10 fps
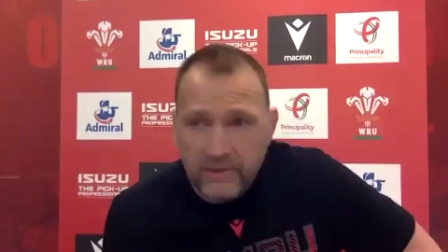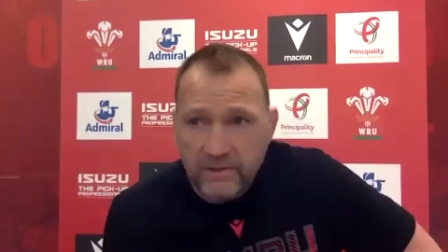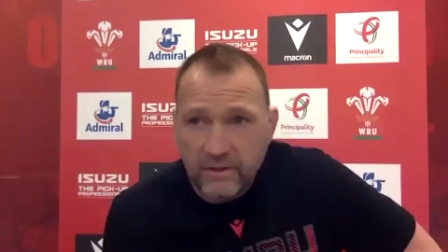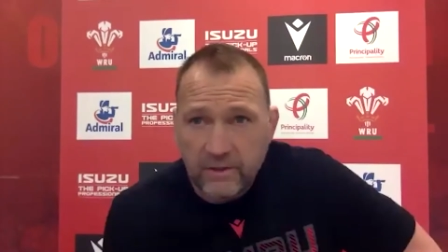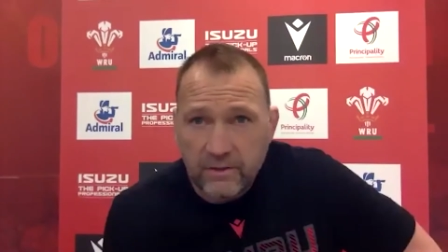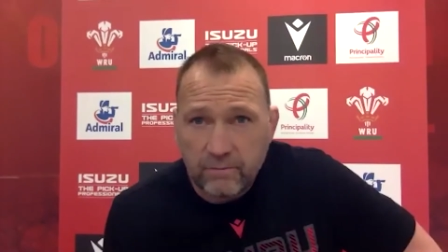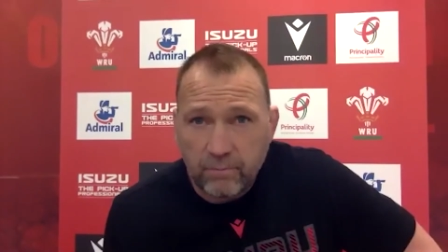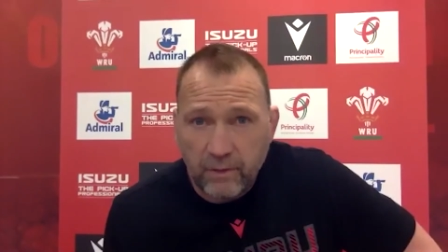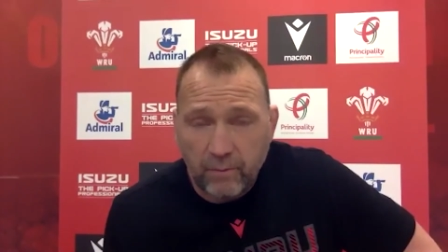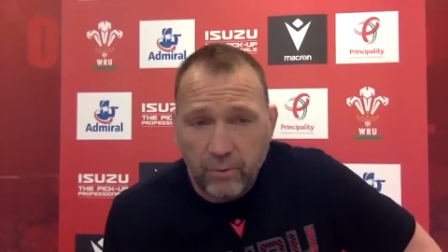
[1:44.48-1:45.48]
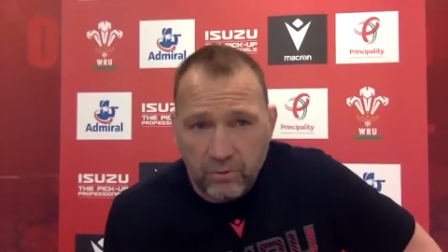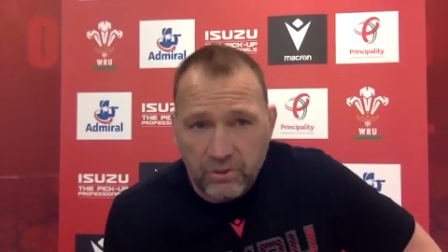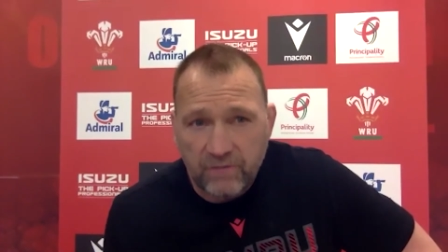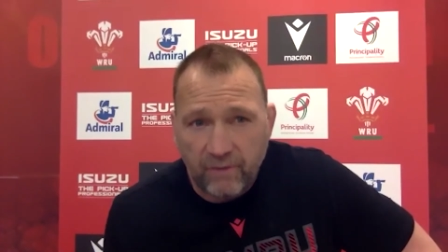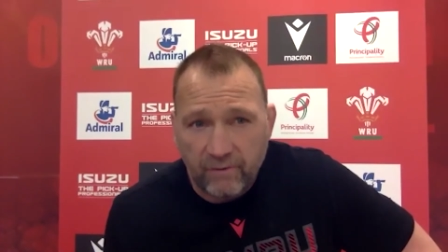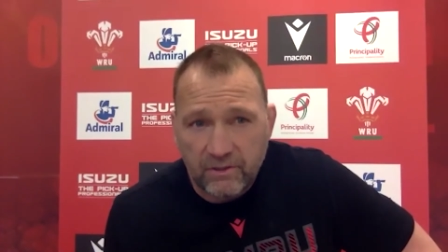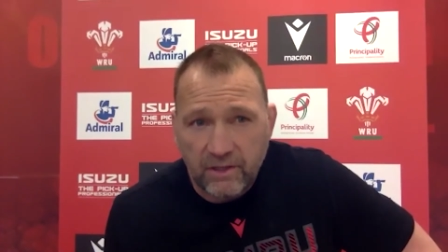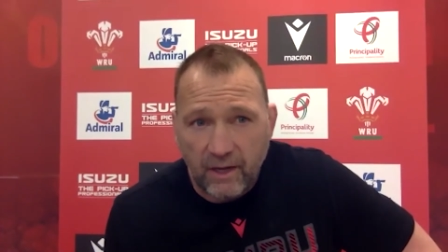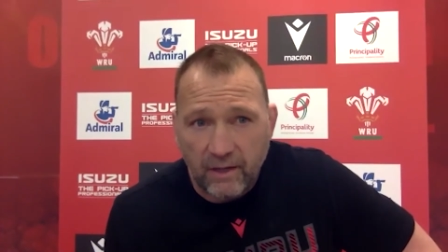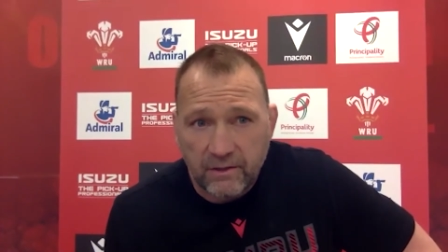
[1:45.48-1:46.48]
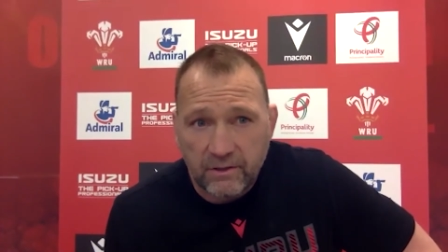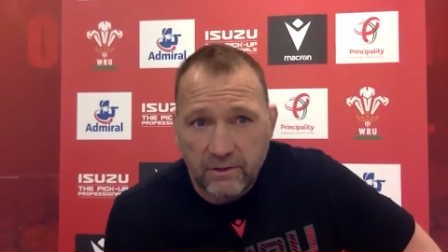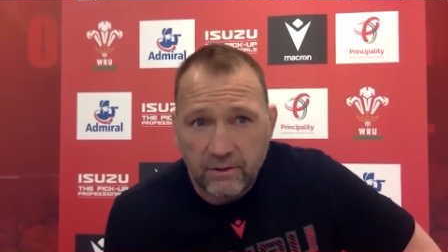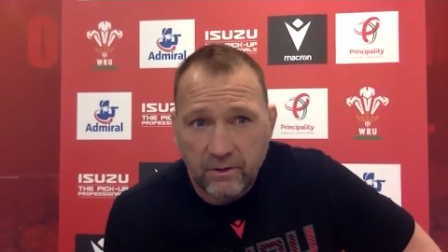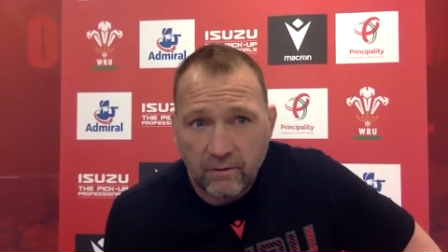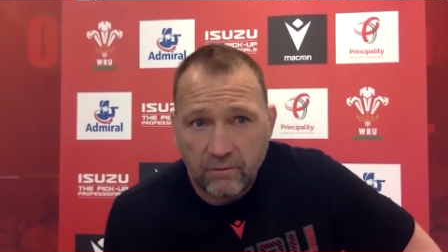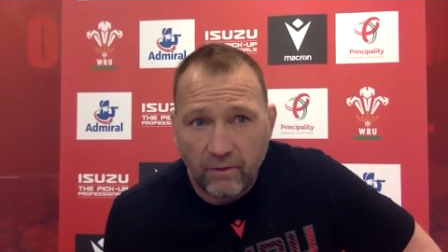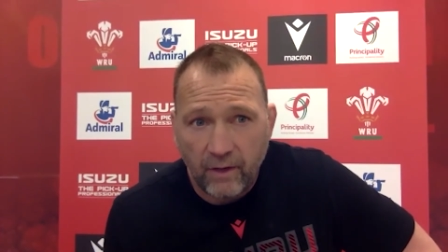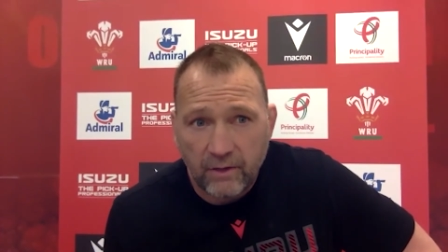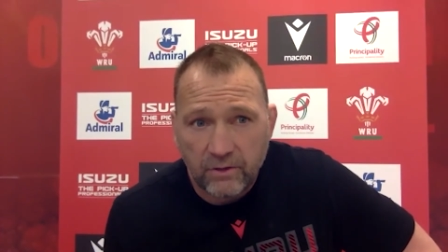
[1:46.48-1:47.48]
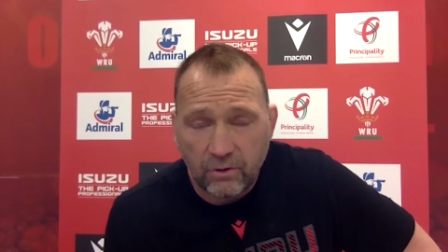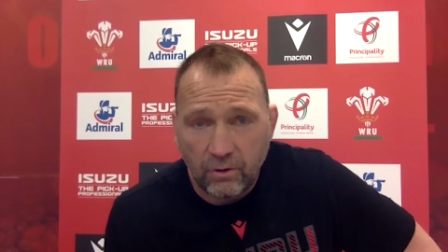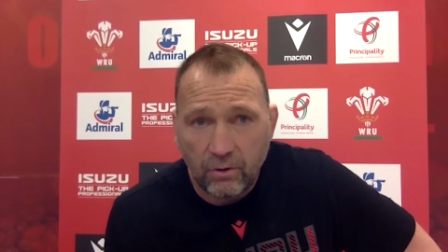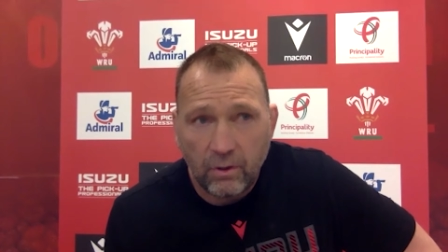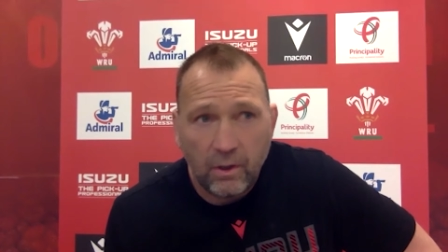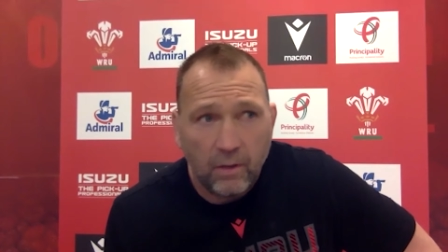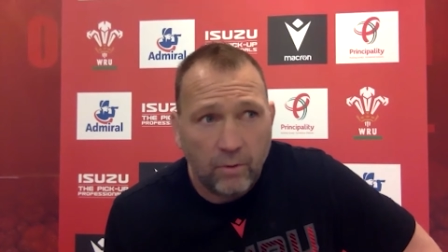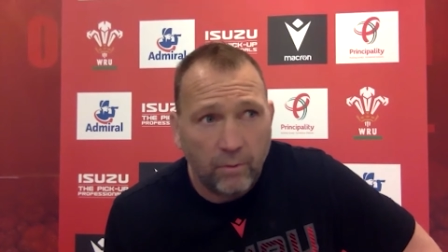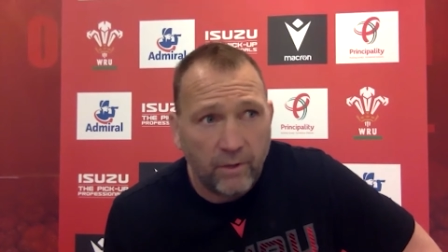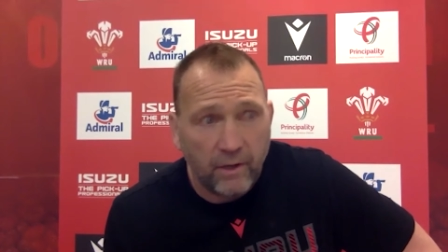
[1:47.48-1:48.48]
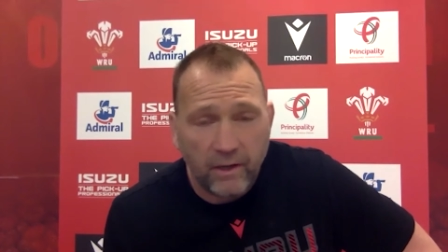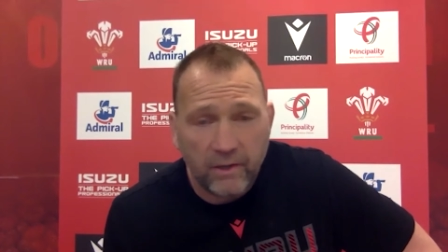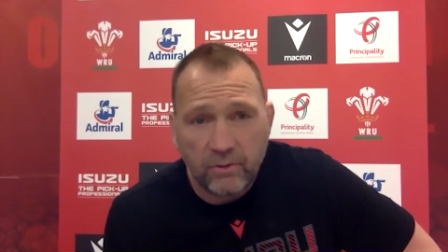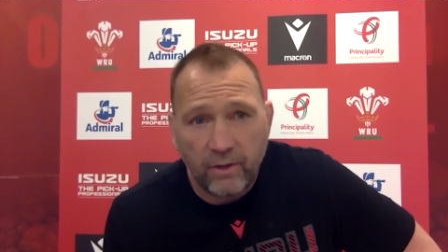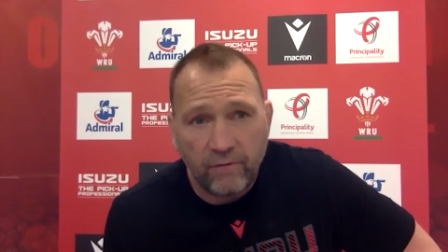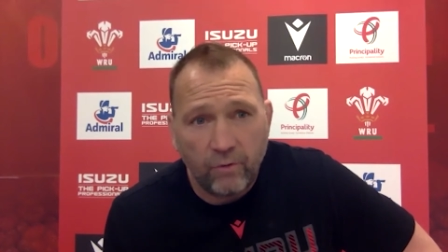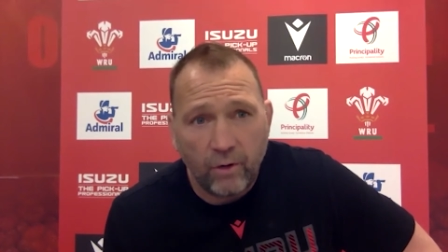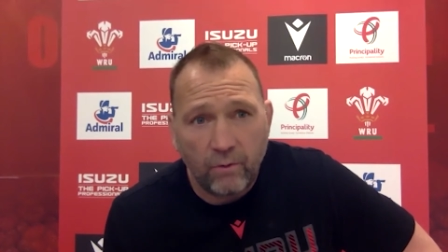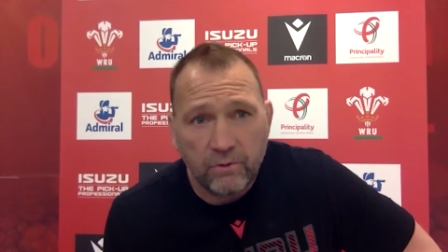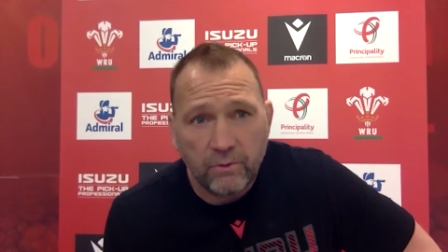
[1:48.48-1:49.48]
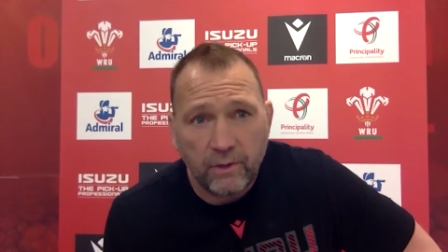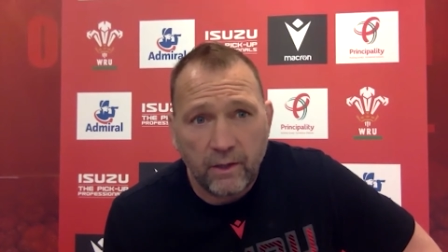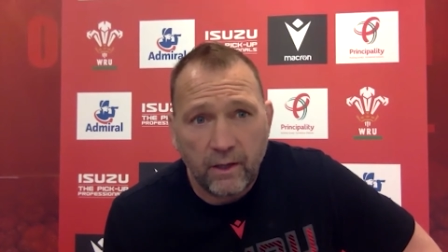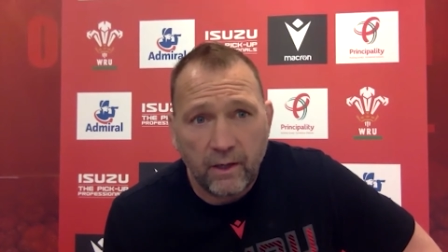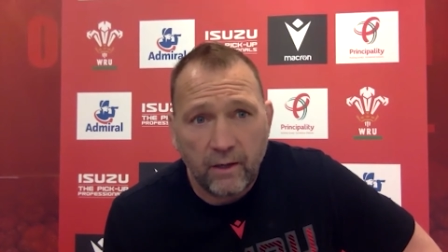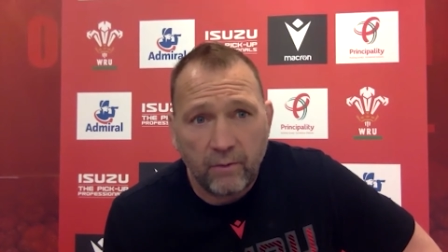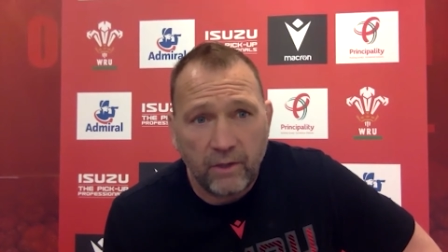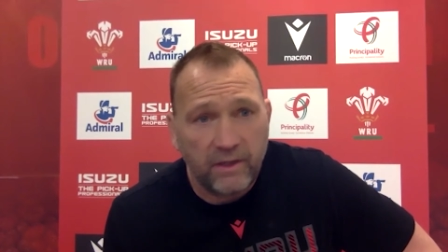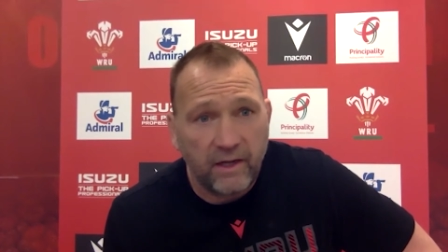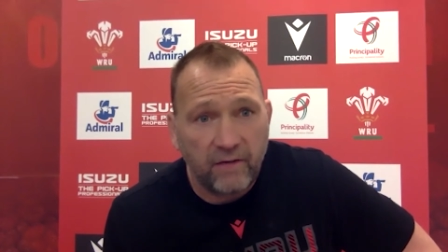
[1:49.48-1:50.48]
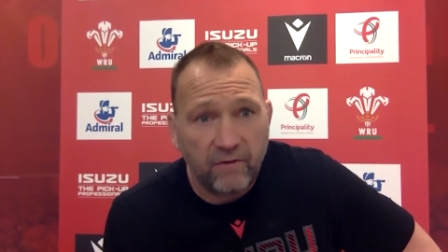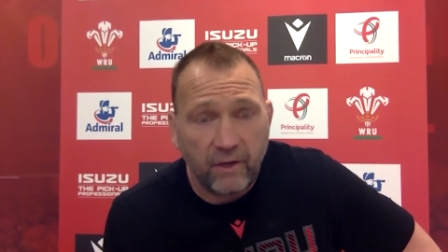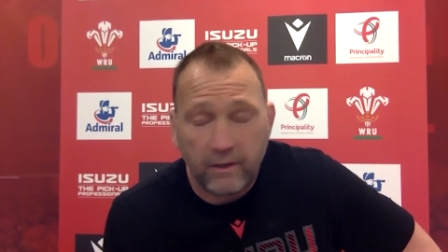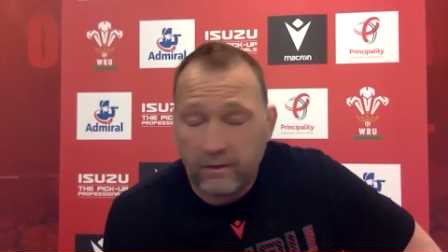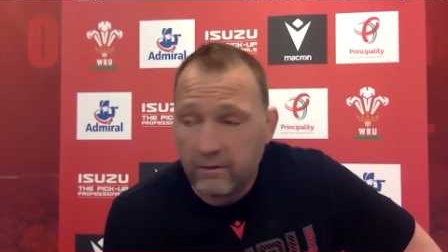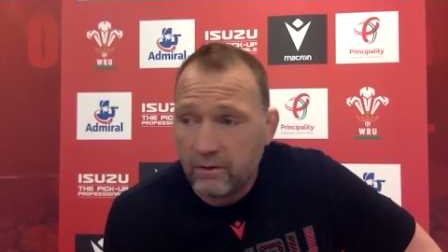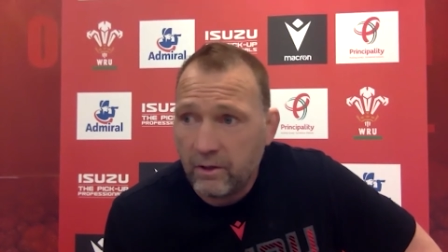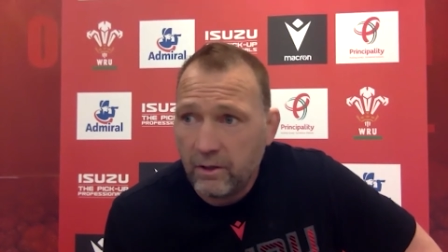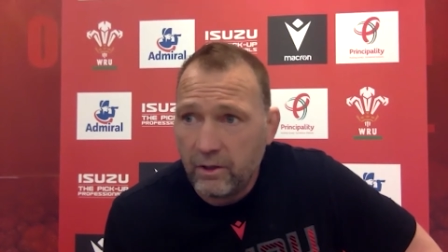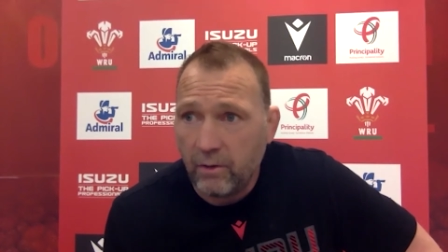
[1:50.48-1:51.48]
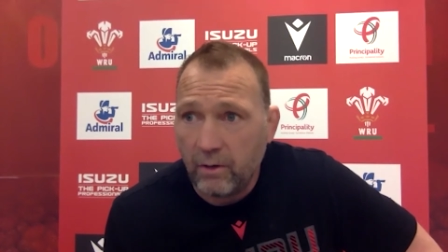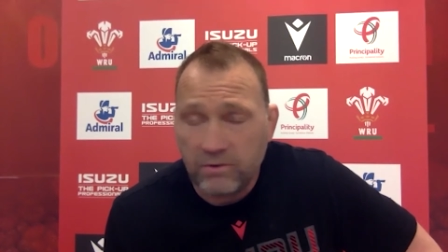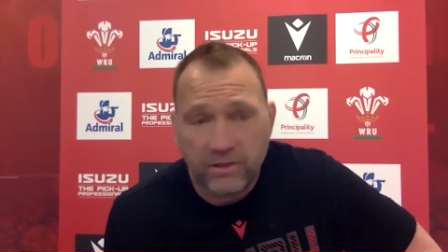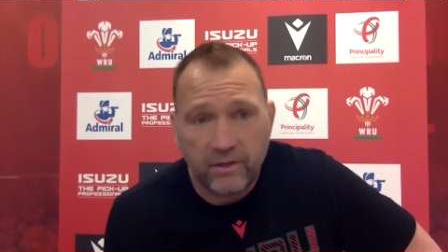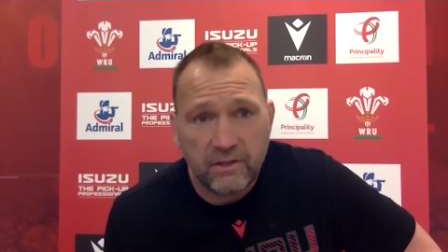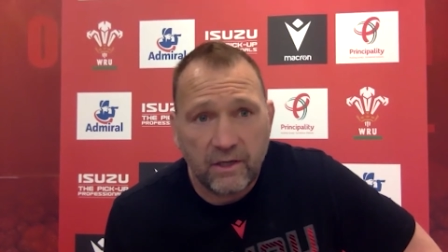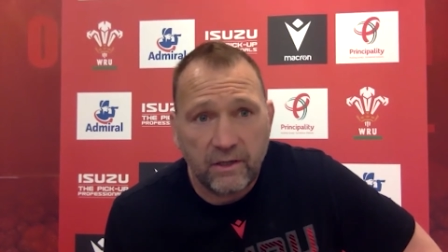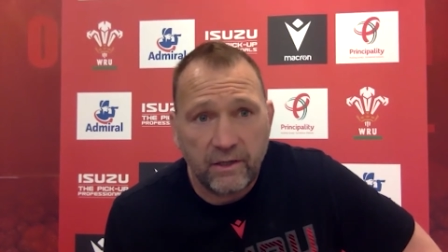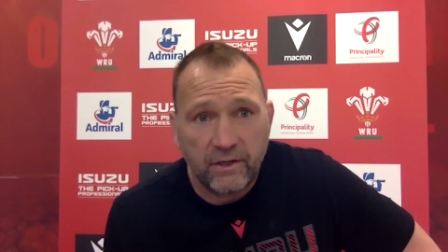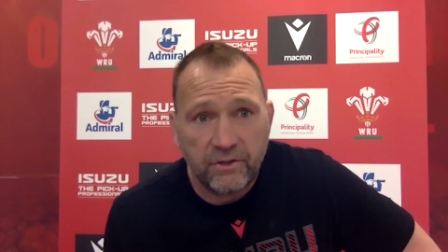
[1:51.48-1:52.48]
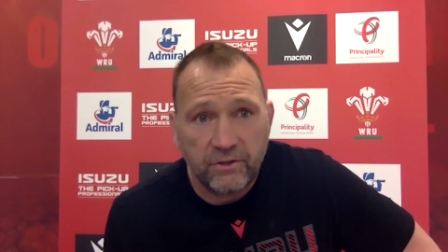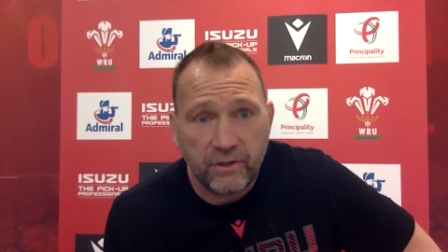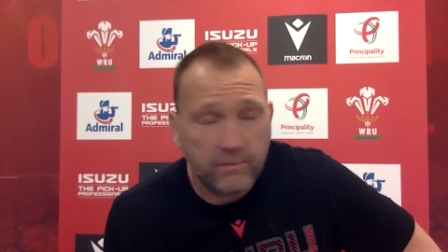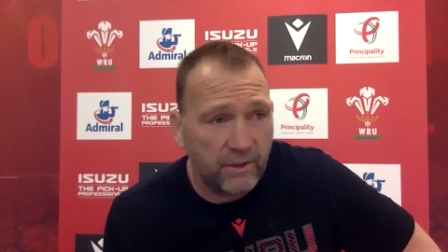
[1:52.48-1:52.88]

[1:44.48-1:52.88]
he's in the process of having scans for that, so probably in the next 24 hours we'll uh, we'll identify you know how serious that knee injury is.